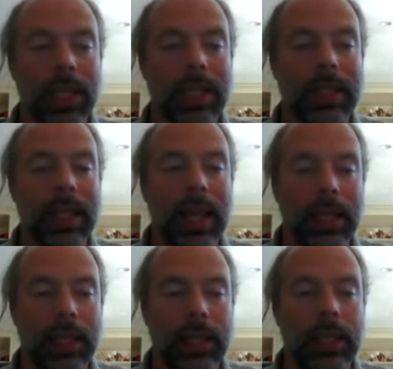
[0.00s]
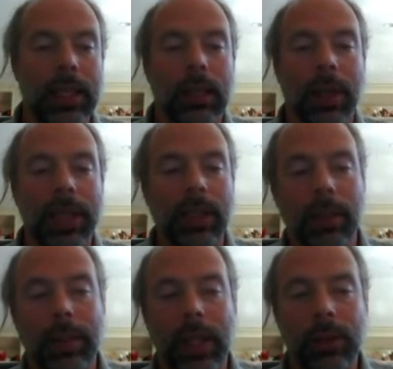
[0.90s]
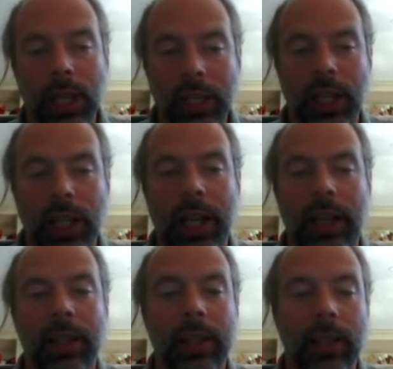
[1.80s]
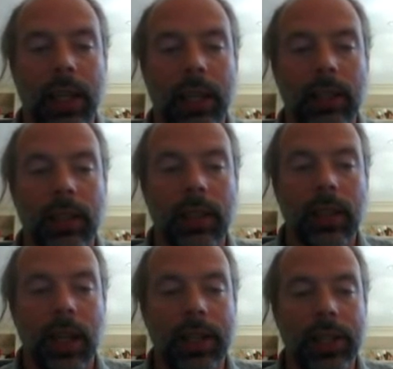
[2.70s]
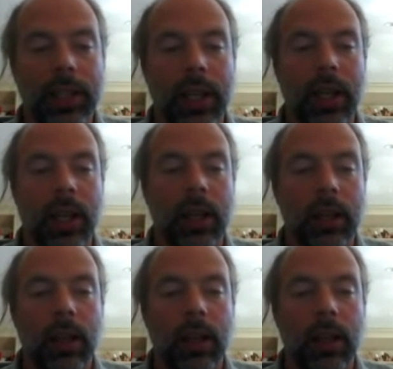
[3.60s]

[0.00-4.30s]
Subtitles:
inside this, basically without changing any of these links, I just kind of,